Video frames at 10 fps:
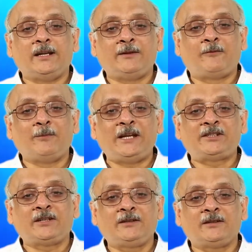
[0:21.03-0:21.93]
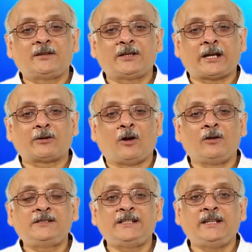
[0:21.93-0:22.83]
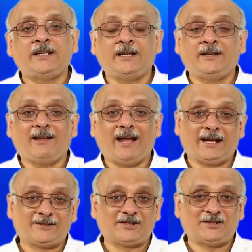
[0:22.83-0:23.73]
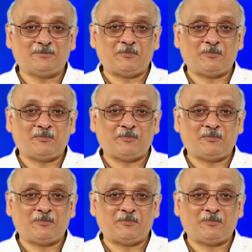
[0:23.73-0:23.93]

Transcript: Information Technology in Action.